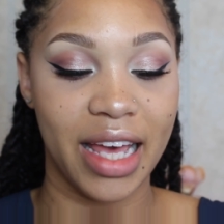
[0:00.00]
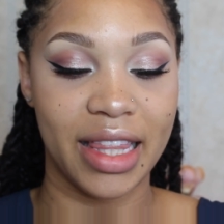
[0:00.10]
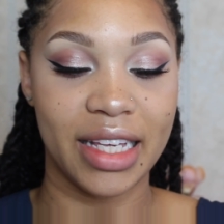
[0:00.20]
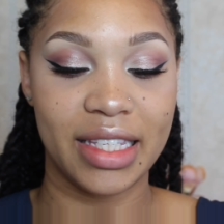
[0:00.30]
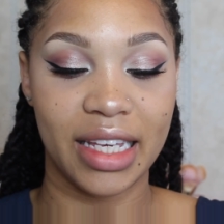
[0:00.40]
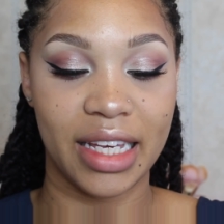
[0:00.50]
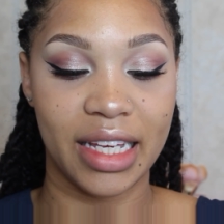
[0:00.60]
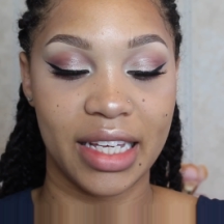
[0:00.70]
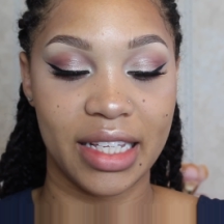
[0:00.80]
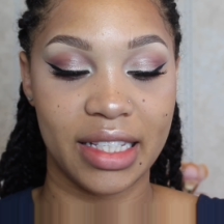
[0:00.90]
This
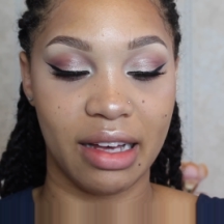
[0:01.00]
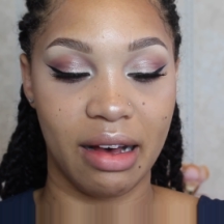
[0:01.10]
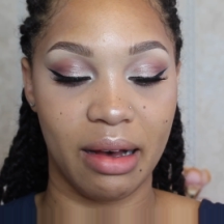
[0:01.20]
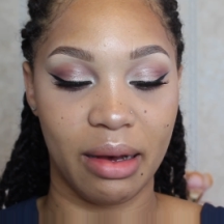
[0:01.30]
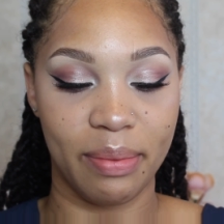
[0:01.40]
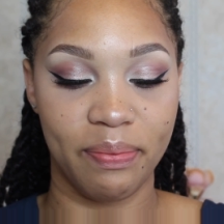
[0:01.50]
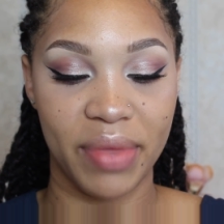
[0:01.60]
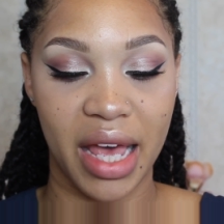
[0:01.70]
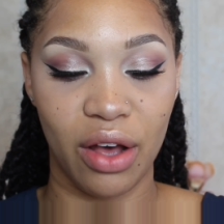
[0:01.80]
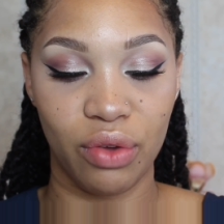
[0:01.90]
is
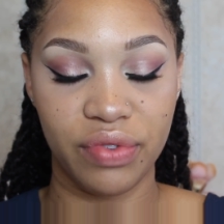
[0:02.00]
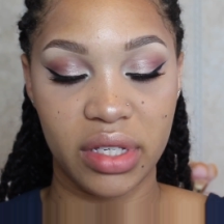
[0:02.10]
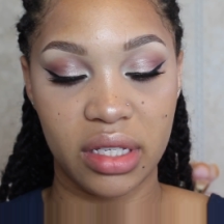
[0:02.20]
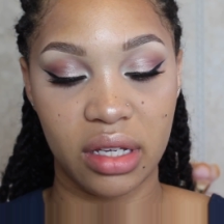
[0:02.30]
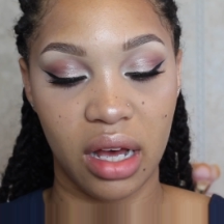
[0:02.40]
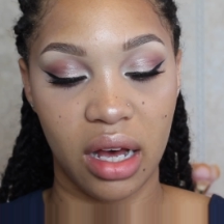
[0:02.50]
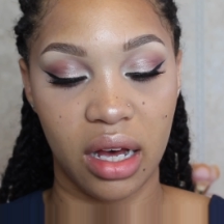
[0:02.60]
Elf's